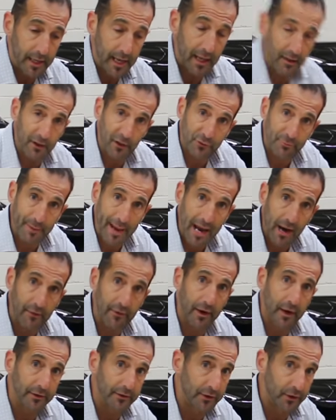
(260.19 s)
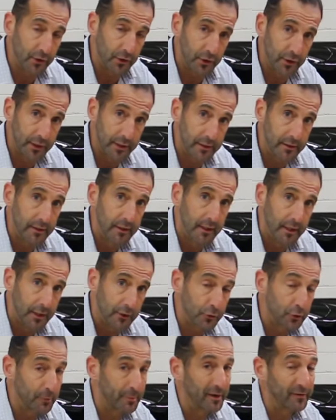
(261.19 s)
LS power under the hood.
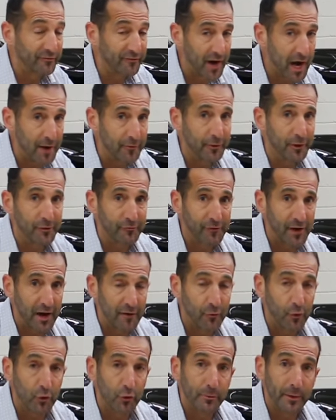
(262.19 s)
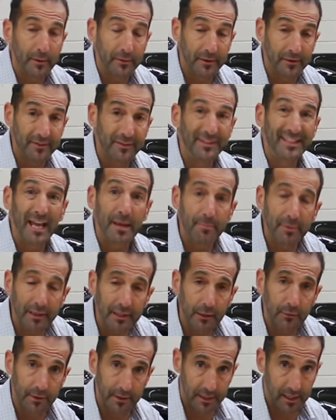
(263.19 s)
You're talking about 505 horsepower that
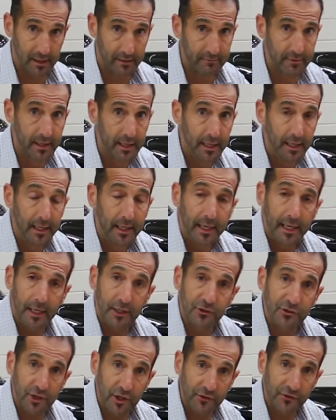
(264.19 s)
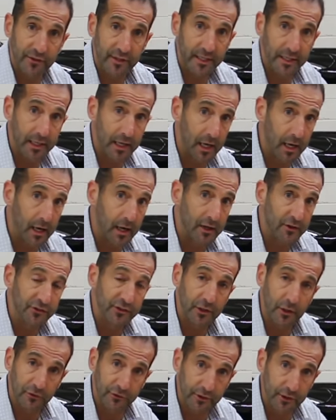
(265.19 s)
typically would come in just the
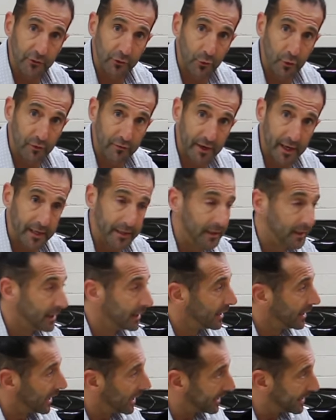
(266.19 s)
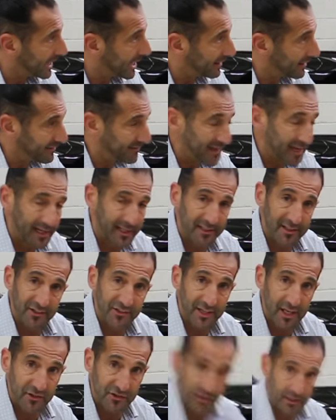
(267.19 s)
Z06 Corvette. And now they've taken
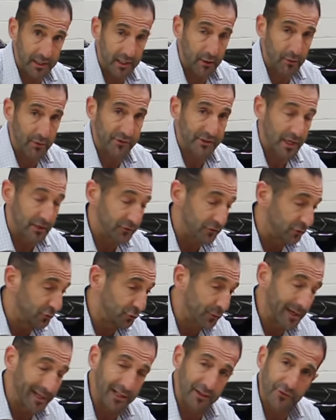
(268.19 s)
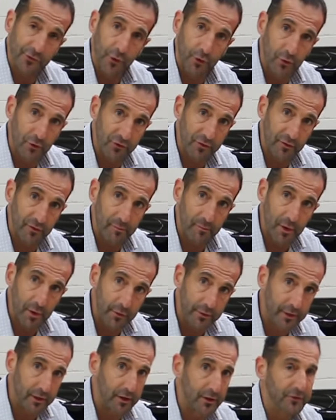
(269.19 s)
this engine here, which has those great internals of the
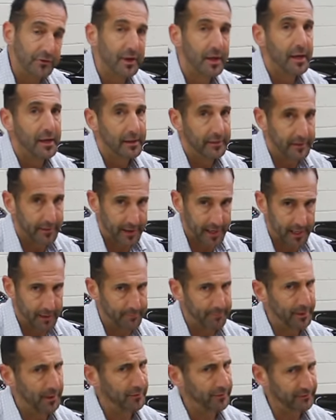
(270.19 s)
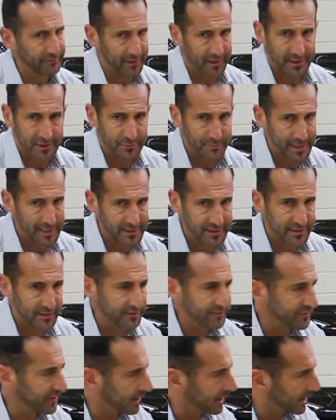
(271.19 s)
motors. They're hand-built, they're very
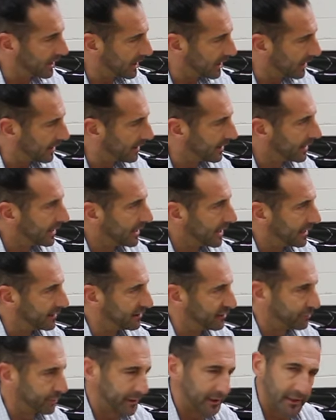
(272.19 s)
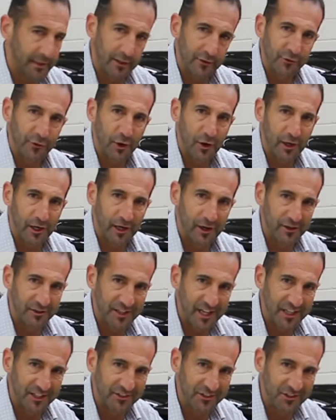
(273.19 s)
expensive, and they put it in this car here and
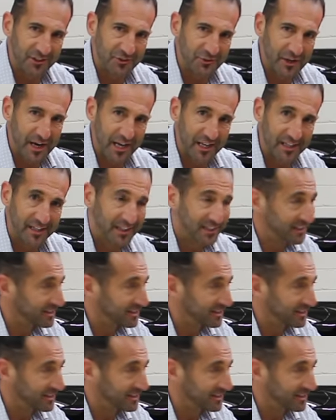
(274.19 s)
take it to the track.